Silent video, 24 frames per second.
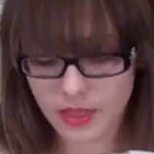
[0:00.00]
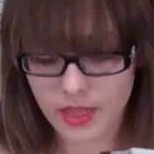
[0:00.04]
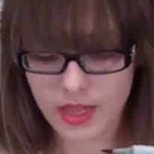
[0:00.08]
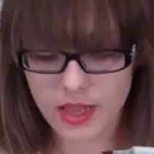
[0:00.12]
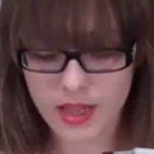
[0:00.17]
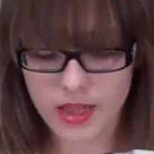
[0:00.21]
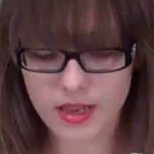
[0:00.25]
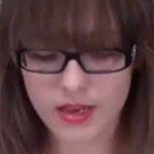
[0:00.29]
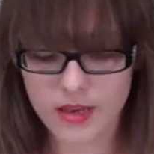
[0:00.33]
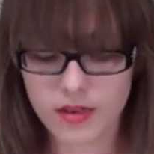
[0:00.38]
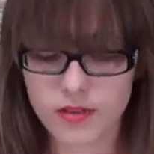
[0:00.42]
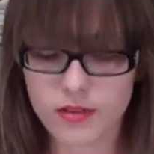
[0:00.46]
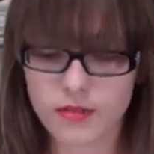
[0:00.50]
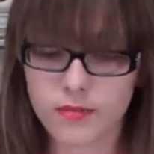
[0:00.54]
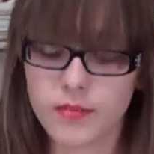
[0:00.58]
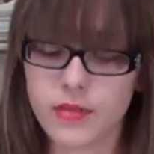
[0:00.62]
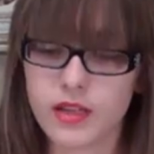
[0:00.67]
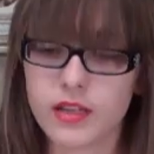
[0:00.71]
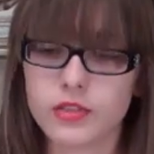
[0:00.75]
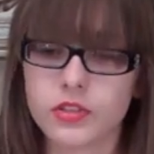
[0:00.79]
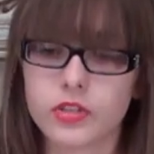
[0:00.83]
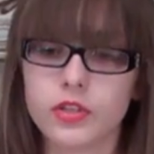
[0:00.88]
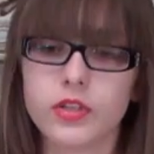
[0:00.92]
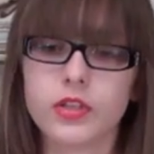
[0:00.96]
And
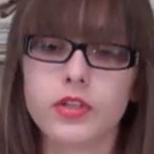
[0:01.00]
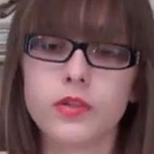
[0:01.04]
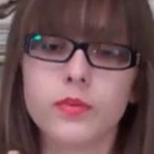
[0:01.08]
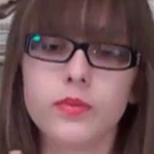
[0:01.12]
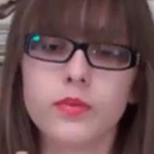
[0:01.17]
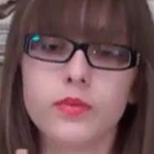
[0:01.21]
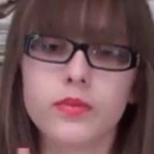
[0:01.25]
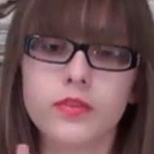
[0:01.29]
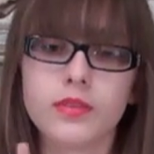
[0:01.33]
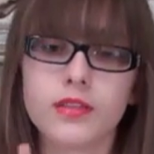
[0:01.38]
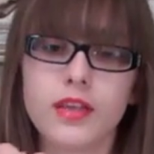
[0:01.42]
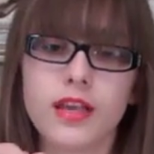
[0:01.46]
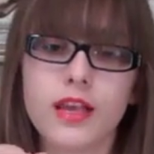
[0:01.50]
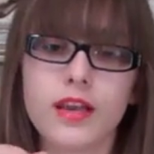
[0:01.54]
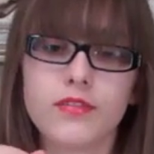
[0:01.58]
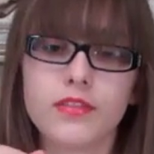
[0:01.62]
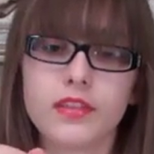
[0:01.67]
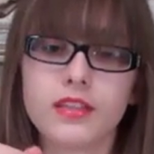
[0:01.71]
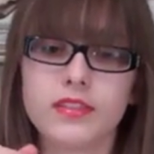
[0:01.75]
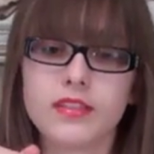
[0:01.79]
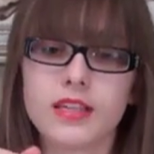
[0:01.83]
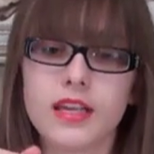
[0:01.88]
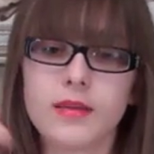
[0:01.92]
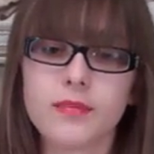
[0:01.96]
I'll show you, they have
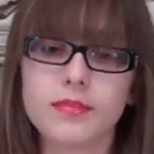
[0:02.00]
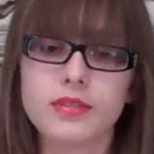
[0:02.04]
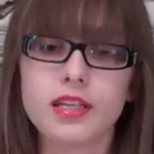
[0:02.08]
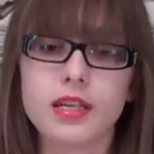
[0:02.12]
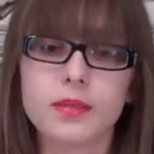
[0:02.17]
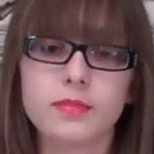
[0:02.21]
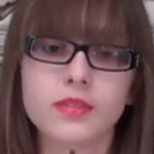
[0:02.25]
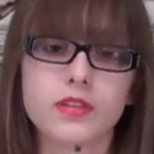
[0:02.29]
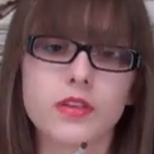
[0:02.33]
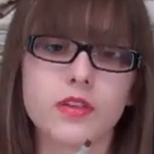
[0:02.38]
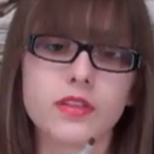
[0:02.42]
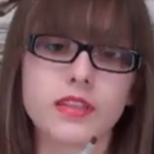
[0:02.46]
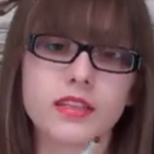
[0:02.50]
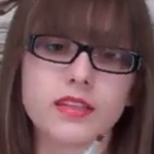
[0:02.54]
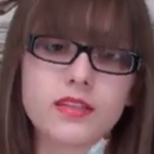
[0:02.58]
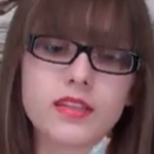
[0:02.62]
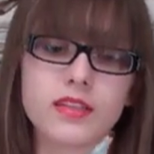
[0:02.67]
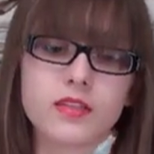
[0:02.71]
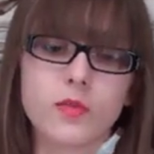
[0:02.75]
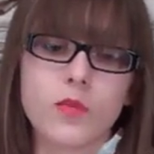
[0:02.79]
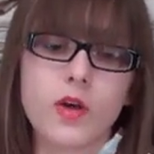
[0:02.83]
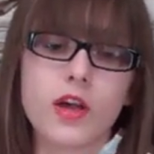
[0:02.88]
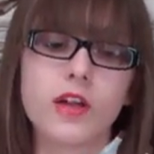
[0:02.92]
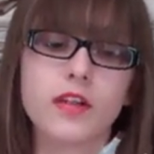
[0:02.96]
the same tips on this
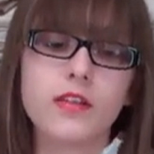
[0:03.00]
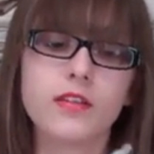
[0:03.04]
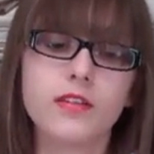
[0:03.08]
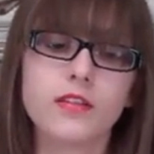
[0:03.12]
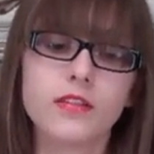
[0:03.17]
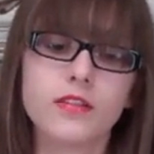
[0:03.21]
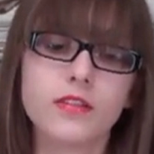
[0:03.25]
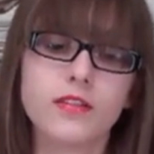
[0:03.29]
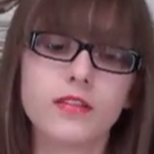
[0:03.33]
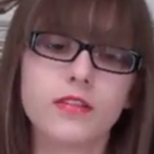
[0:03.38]
as well.